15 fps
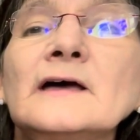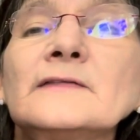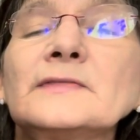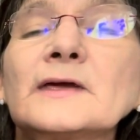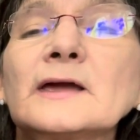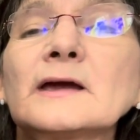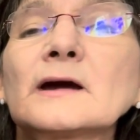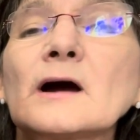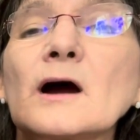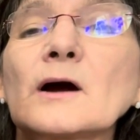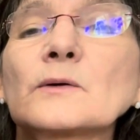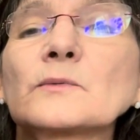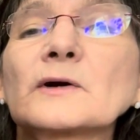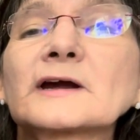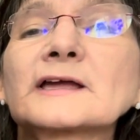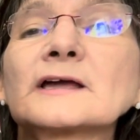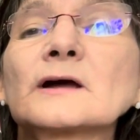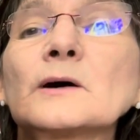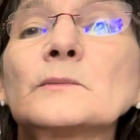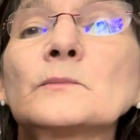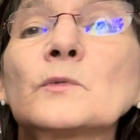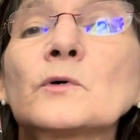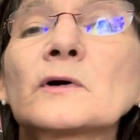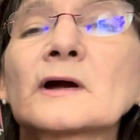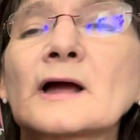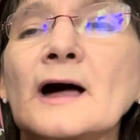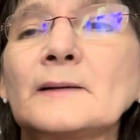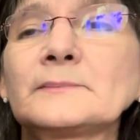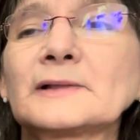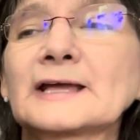they are working on more
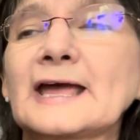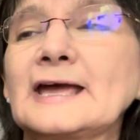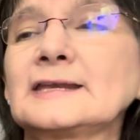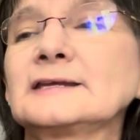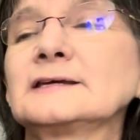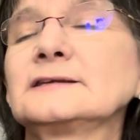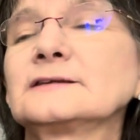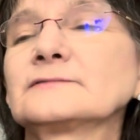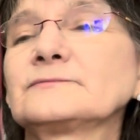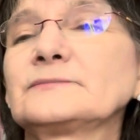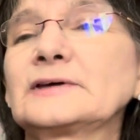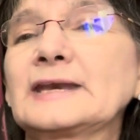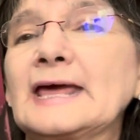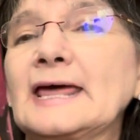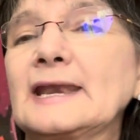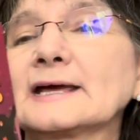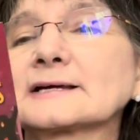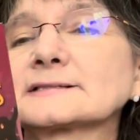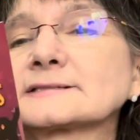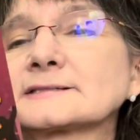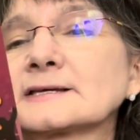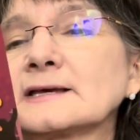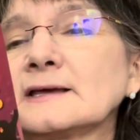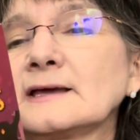complicated phonetics.